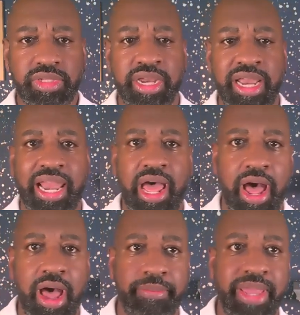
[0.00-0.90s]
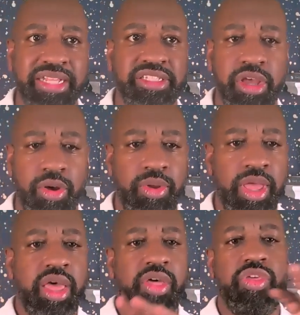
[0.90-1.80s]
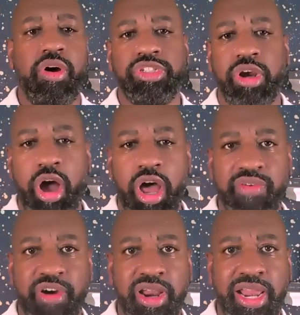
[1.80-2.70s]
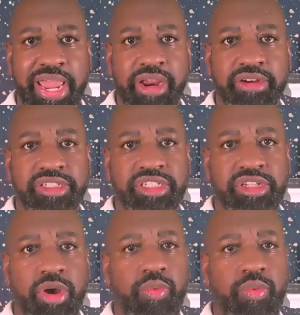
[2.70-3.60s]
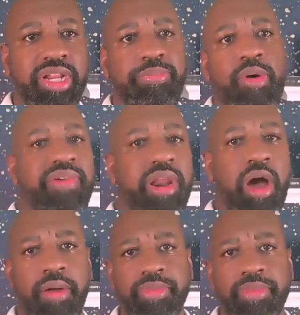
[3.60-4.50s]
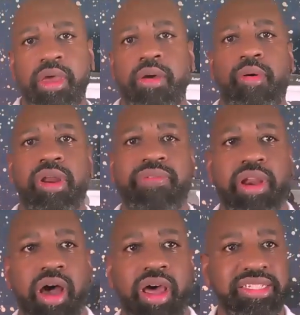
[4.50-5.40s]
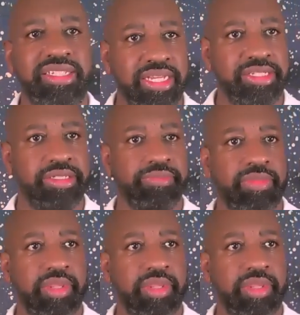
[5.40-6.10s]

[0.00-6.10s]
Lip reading: And so those are all of our layers. So what is the point of it all? Point of it all is this.